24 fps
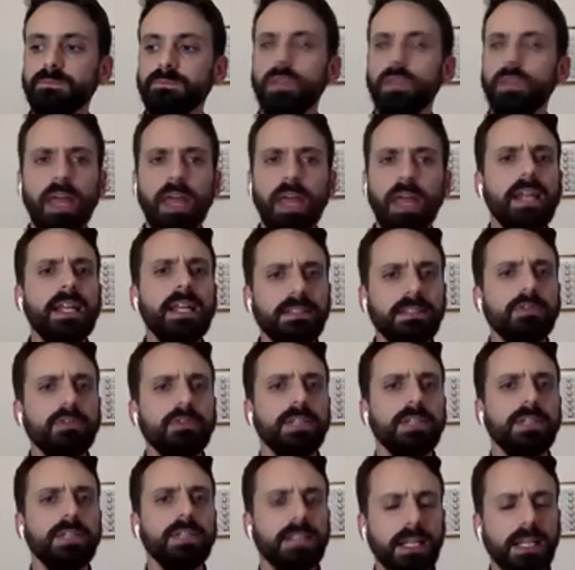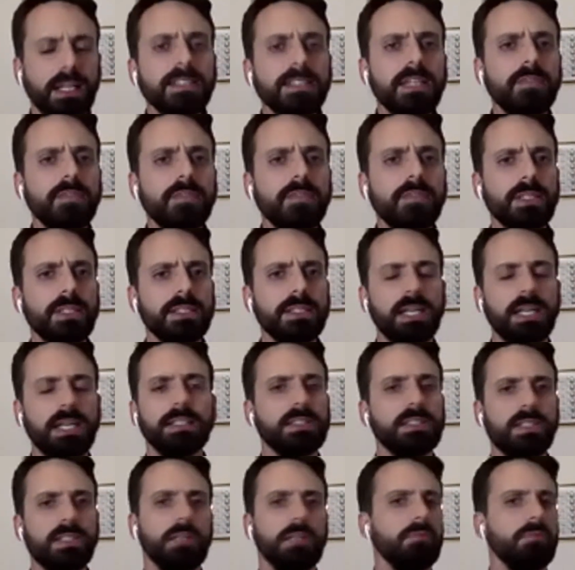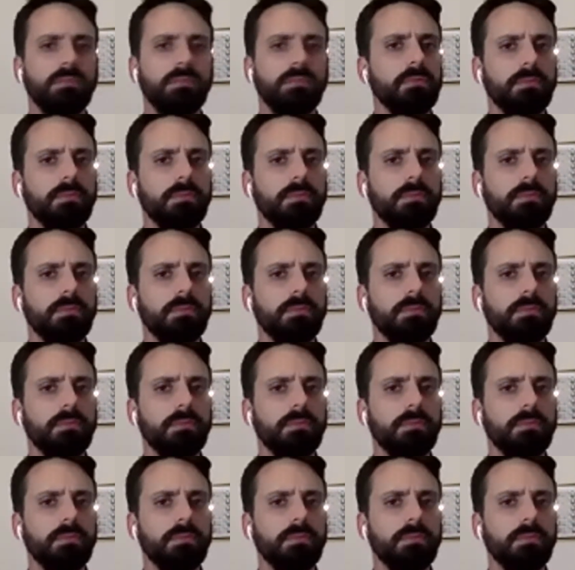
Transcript: then it really does give you a sense that,